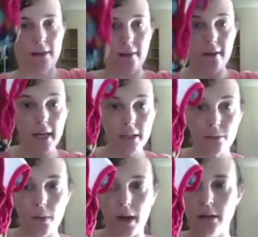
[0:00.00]
These
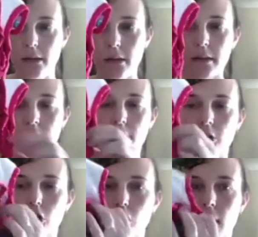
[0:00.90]
ones,
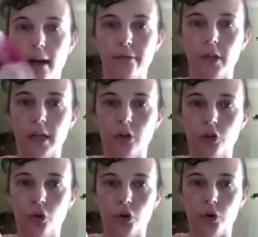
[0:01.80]
you have to ensure you